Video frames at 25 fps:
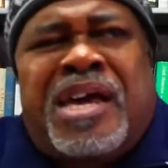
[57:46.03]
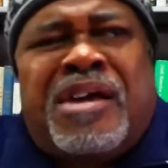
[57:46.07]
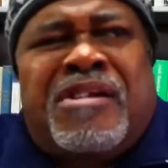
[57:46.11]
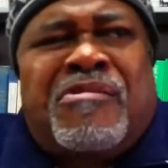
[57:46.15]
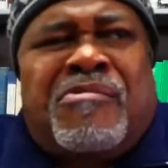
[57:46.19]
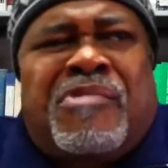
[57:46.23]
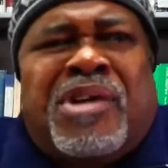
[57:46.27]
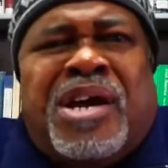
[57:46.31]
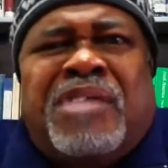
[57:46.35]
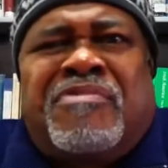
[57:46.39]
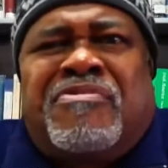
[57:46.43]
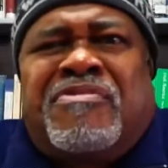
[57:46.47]
I had
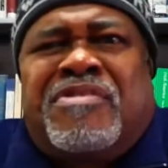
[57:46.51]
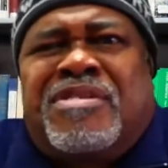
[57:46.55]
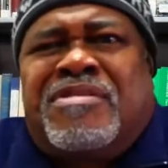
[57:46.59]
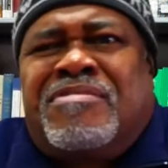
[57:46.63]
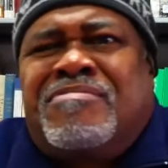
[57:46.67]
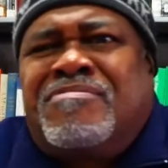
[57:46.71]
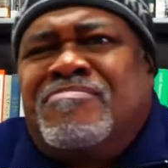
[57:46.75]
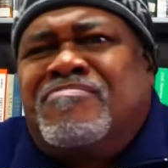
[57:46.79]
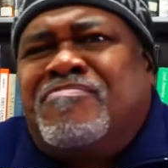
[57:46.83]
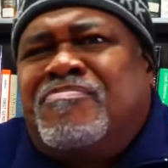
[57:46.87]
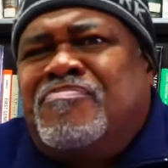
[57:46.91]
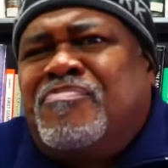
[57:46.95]
a wife
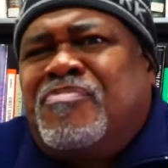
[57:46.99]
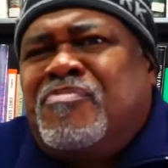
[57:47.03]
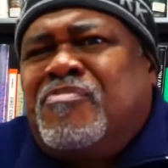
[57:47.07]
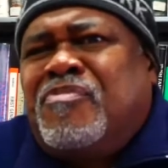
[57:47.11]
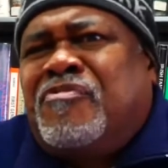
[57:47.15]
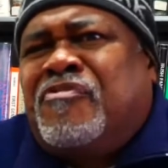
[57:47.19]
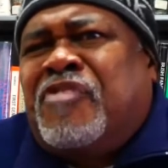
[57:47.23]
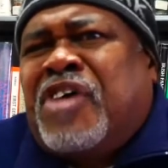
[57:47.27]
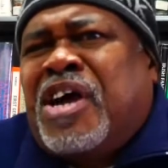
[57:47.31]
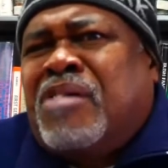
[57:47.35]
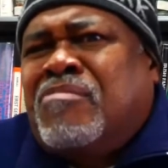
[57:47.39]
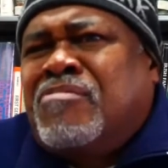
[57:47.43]
and
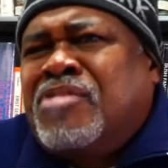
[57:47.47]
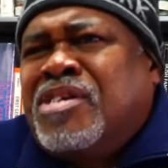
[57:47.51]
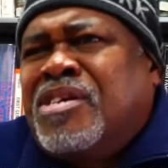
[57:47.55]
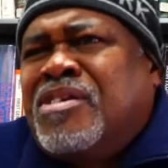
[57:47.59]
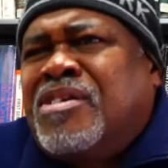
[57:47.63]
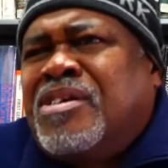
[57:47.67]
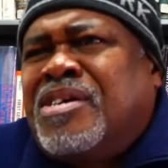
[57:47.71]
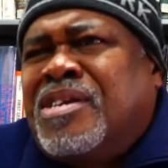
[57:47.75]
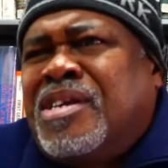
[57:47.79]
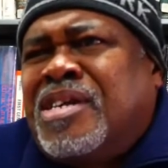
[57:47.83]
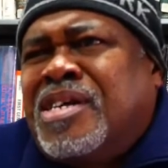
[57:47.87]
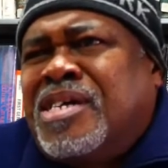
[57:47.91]
family
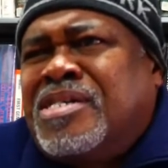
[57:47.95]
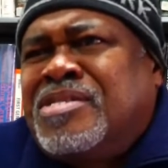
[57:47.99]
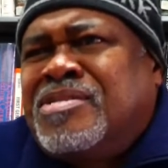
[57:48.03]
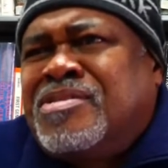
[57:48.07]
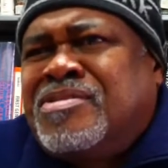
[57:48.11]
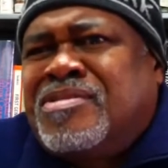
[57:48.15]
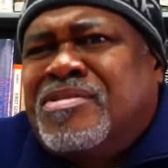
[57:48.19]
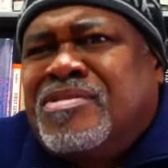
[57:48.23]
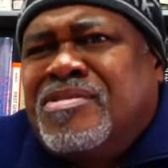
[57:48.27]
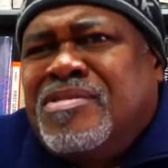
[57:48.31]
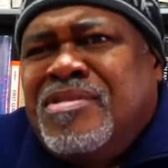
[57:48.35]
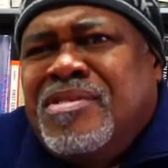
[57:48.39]
and all that.
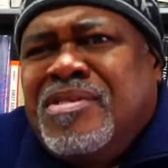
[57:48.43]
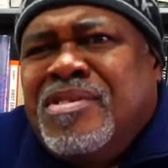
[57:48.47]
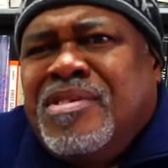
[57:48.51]
It's,